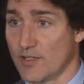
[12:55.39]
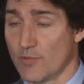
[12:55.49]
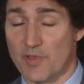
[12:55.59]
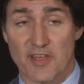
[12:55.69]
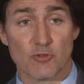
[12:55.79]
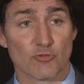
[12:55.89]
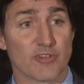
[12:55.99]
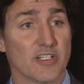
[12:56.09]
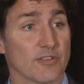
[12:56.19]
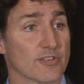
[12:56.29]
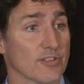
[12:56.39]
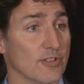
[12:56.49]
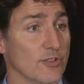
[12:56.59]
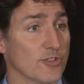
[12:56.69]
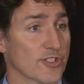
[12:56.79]
without real
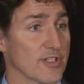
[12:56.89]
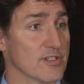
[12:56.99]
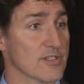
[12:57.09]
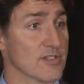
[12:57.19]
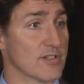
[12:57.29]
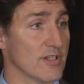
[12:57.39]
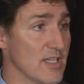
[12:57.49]
solutions to